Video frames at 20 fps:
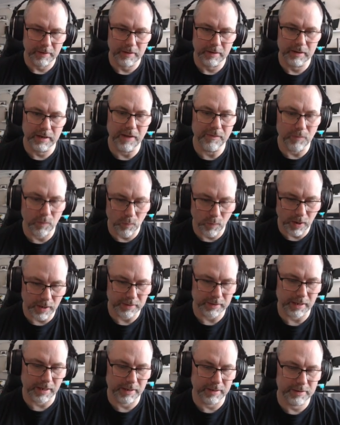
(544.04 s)
level
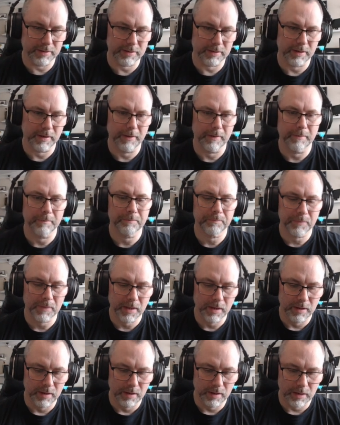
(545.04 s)
one that is,
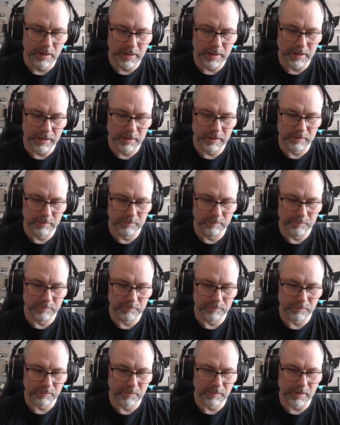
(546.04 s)
um,
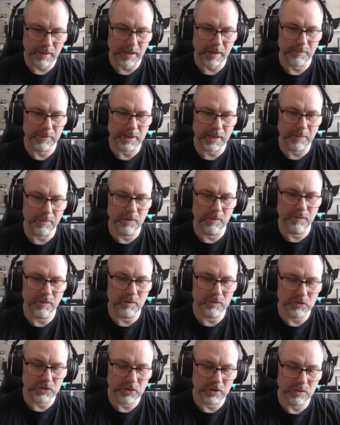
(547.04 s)
and we now move
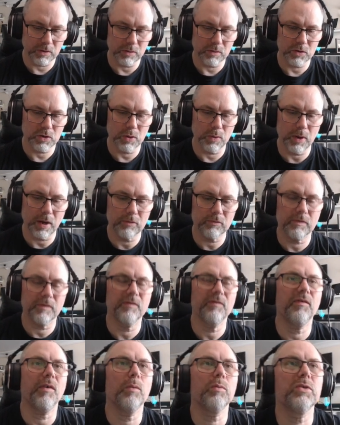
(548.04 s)
on to two hundred
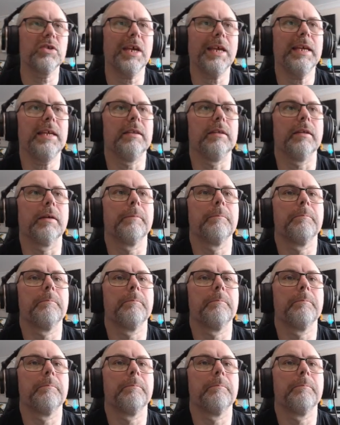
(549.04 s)
fourteen.